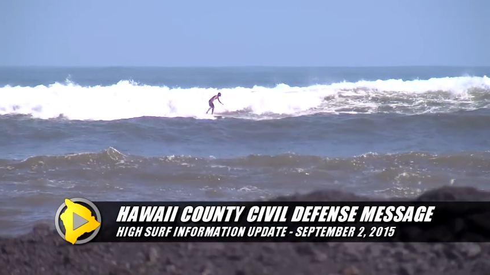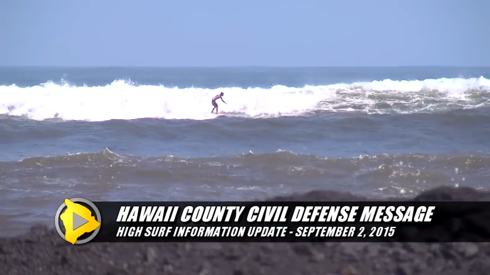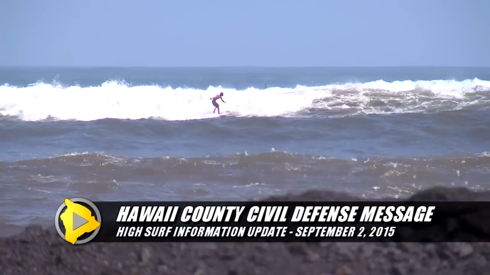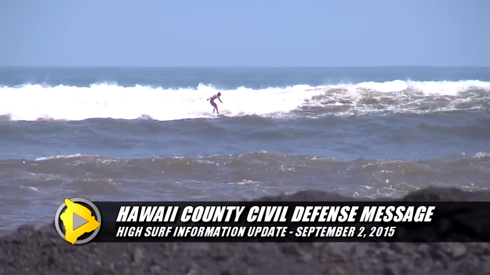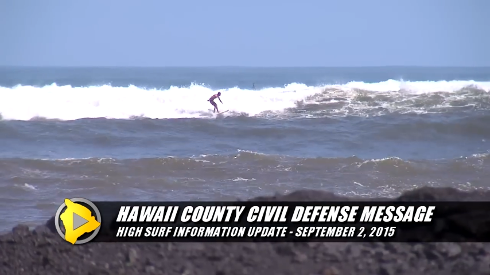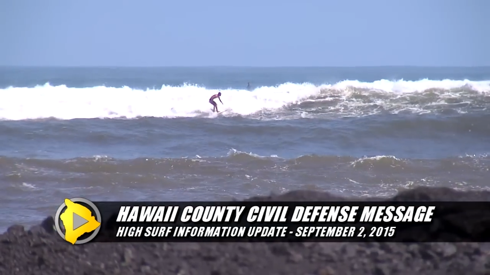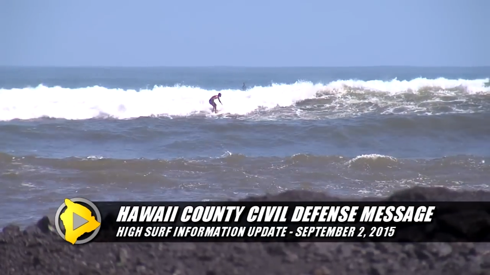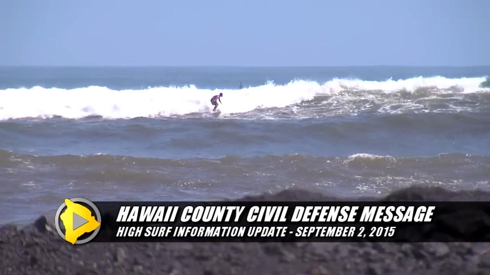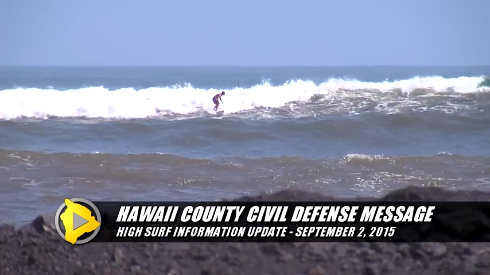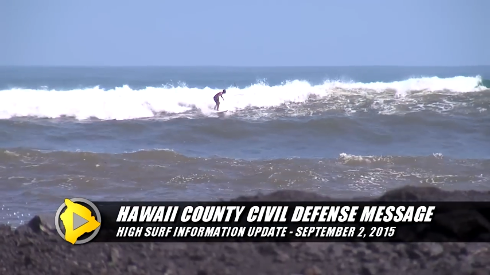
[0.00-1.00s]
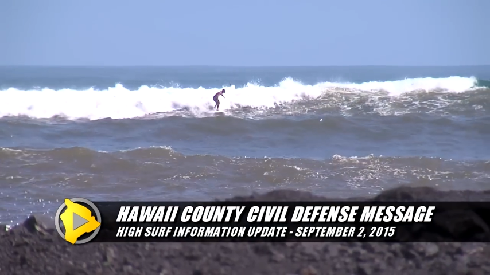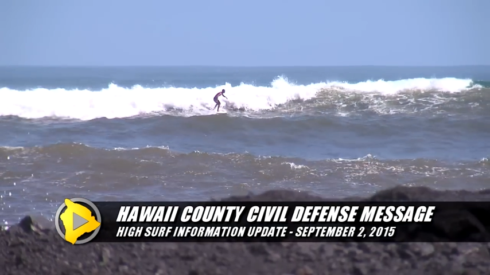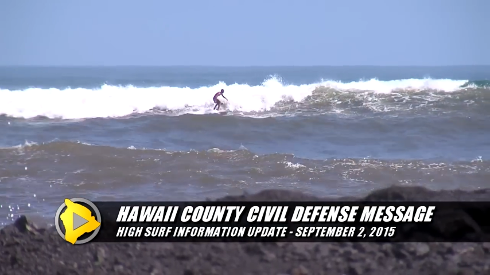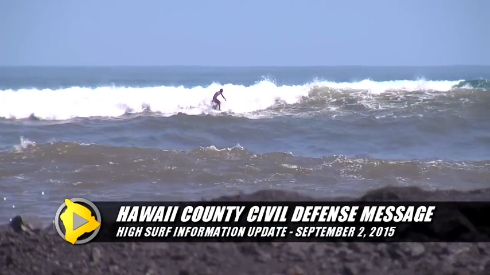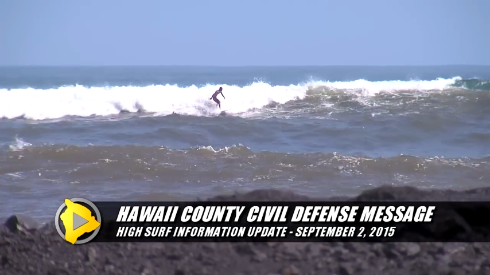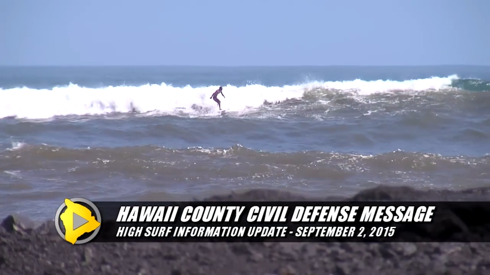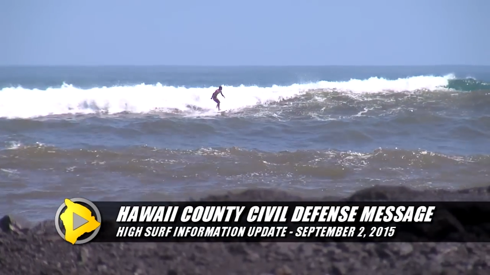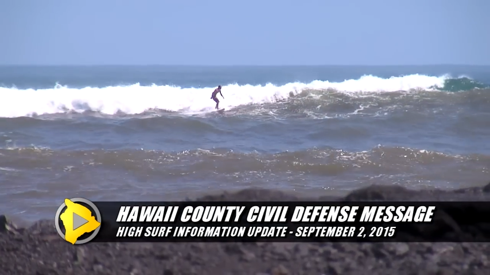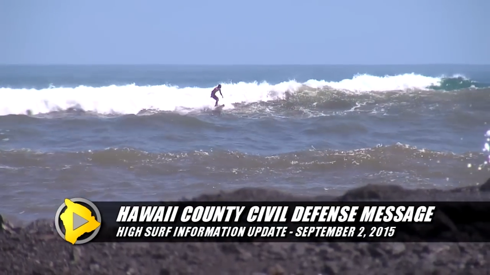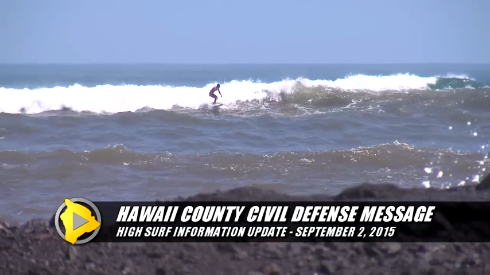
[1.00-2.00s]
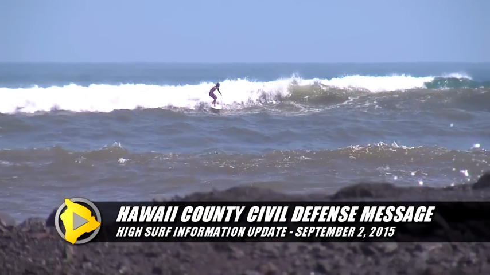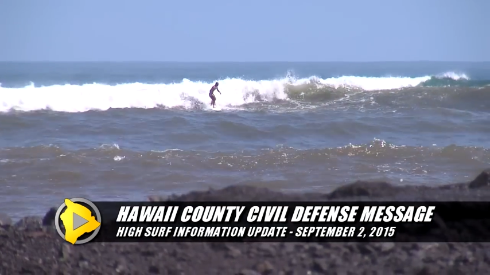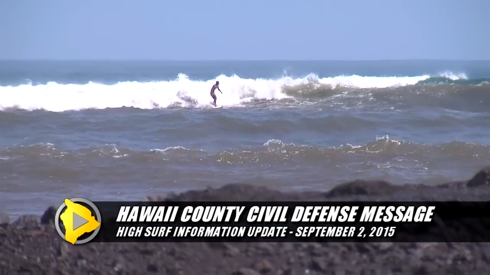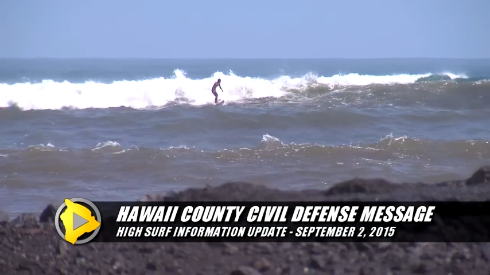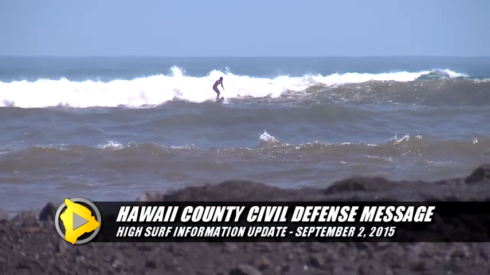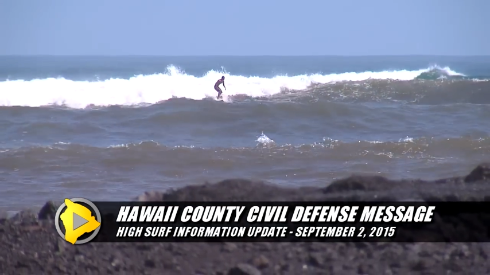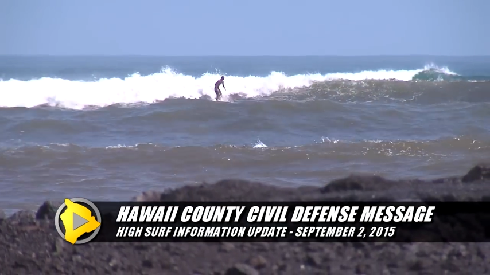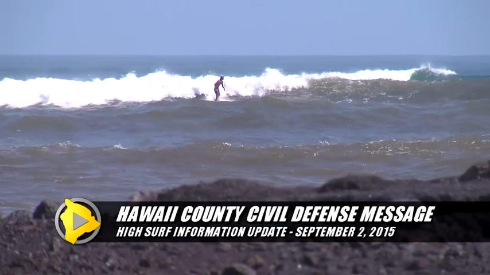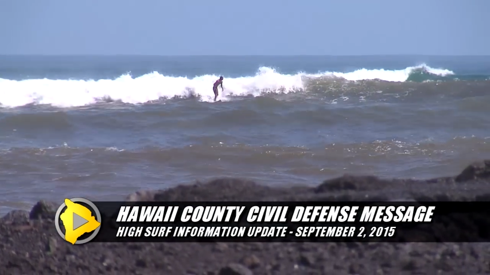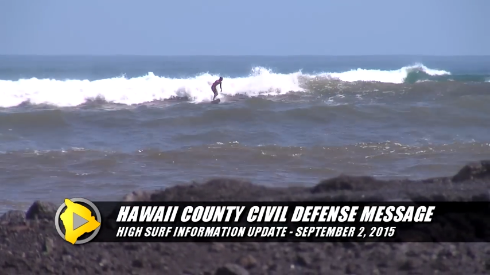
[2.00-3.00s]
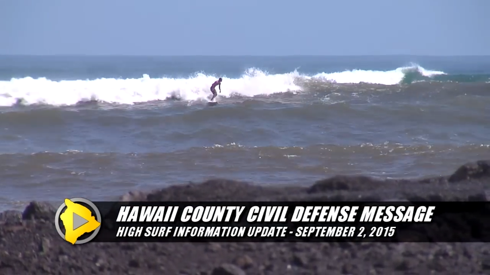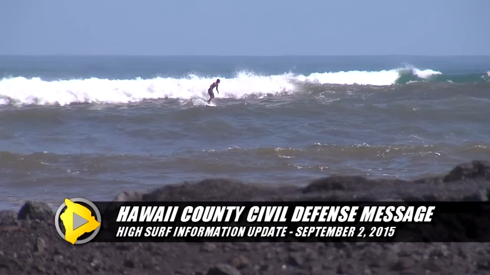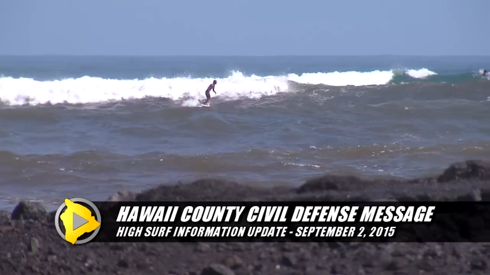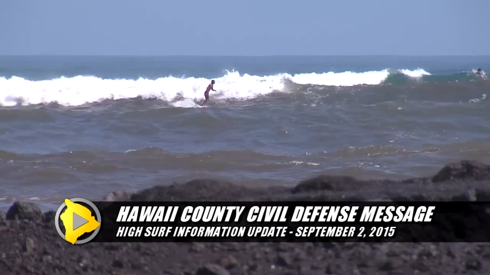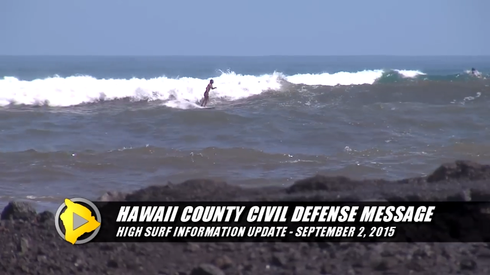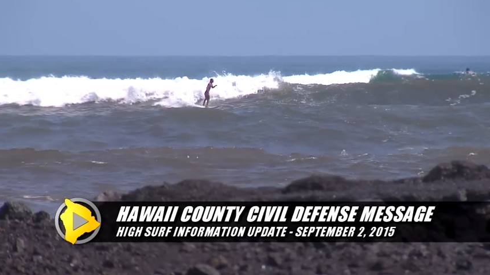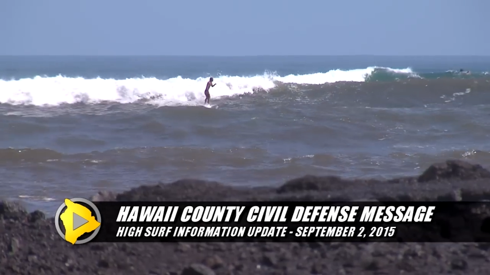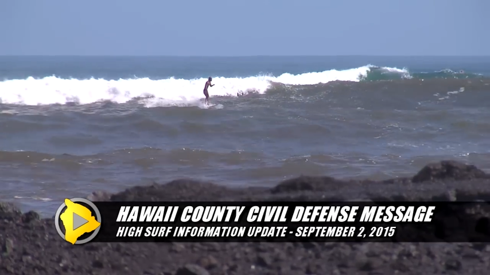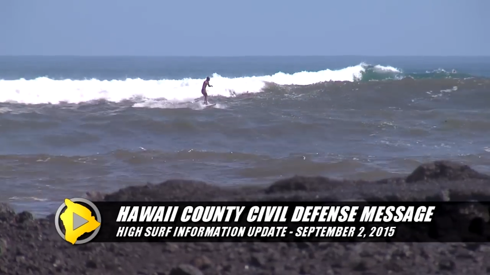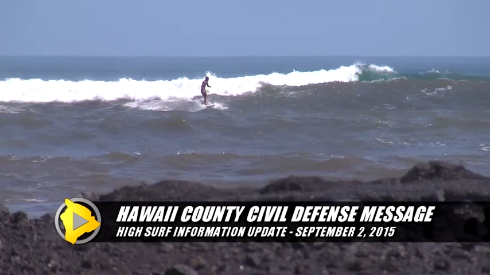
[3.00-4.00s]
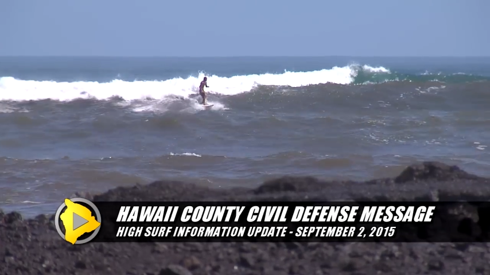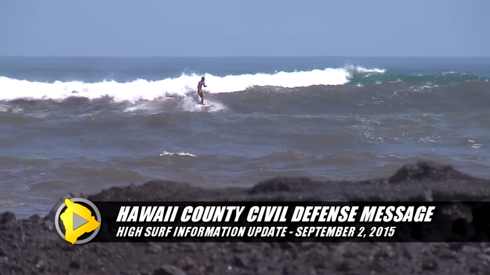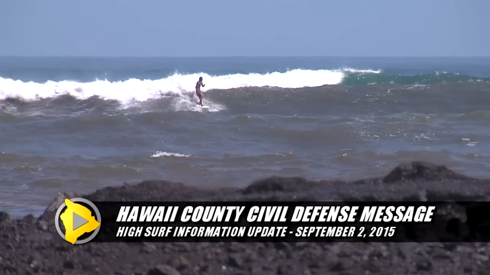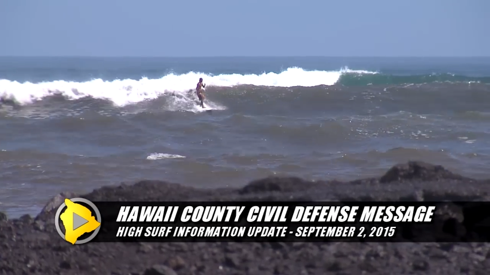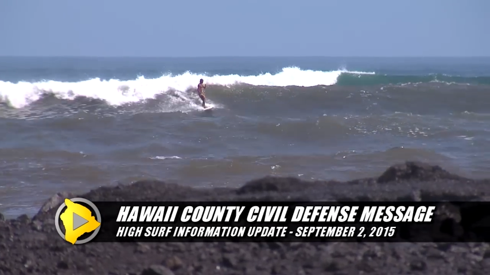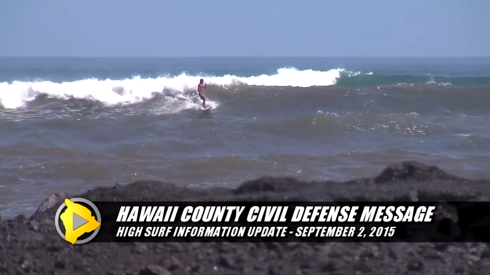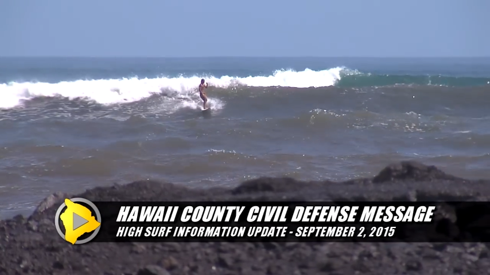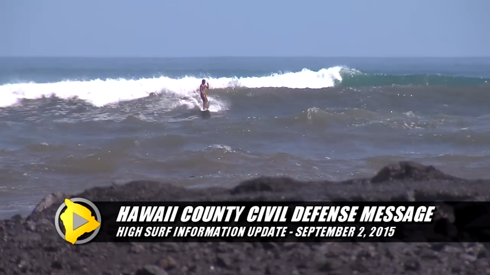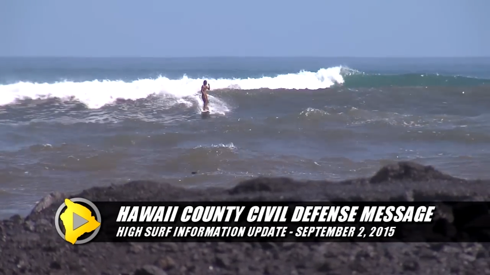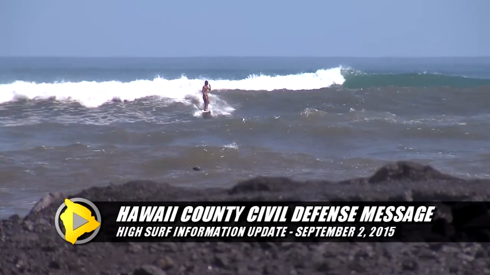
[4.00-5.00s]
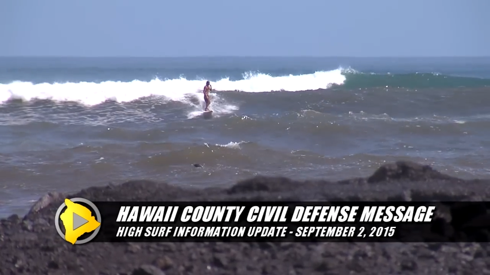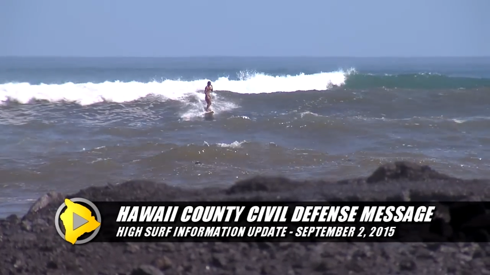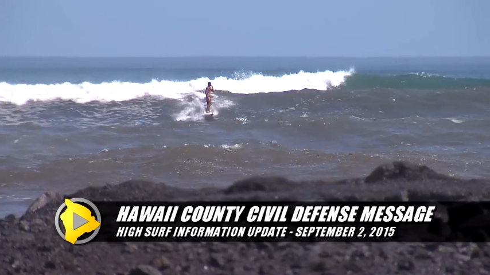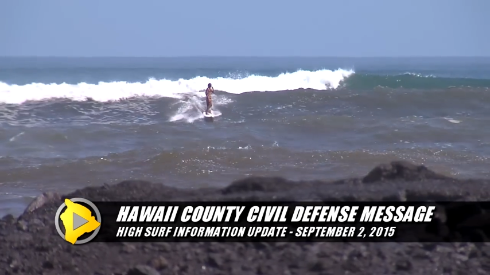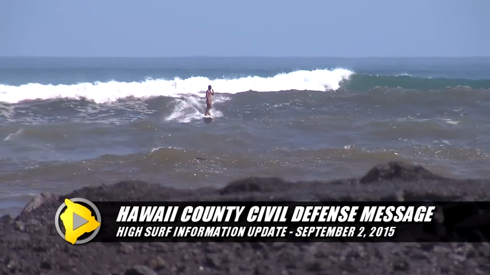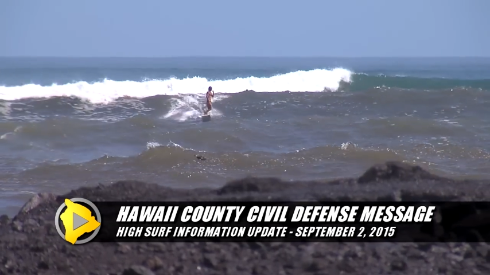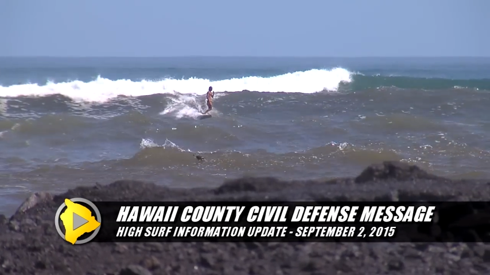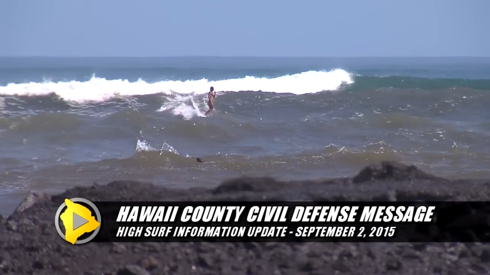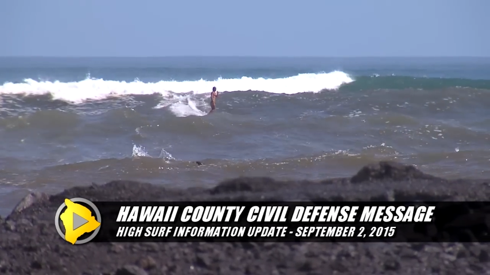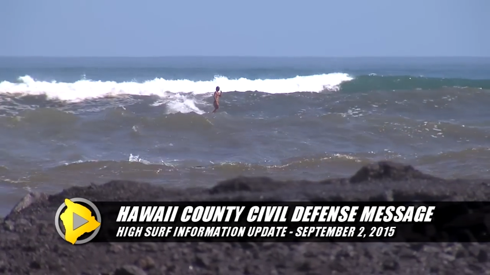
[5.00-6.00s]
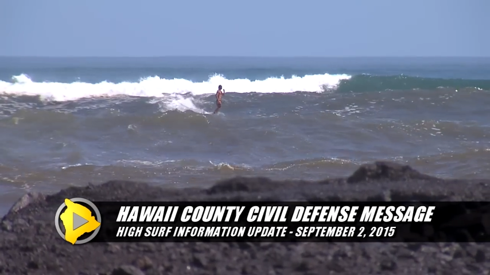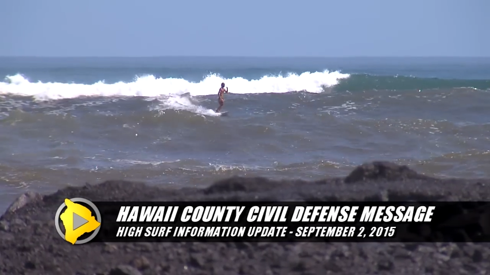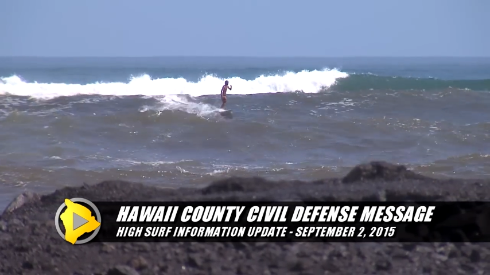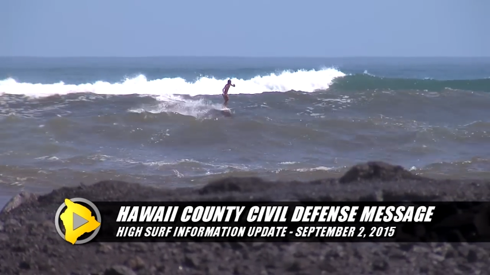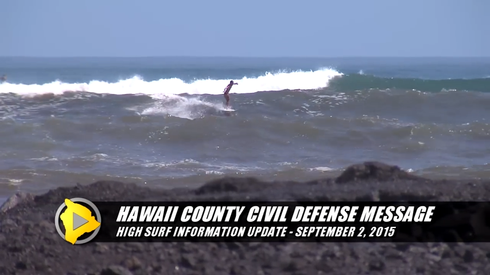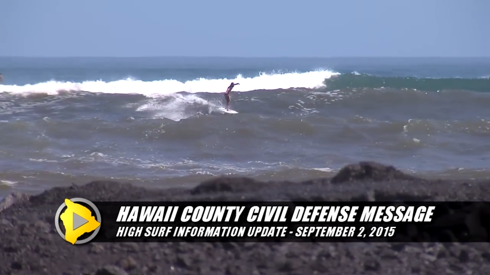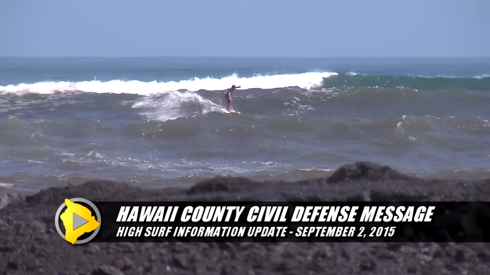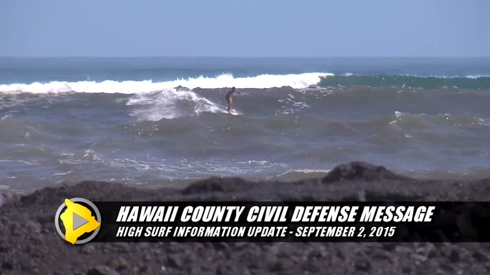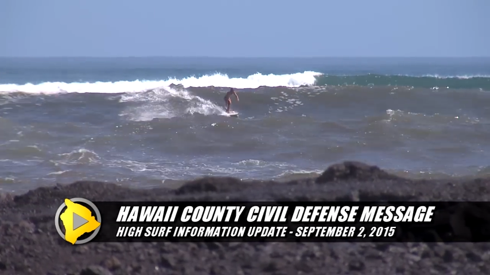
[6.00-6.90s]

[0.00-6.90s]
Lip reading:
No face is visible, so there are no lips to read.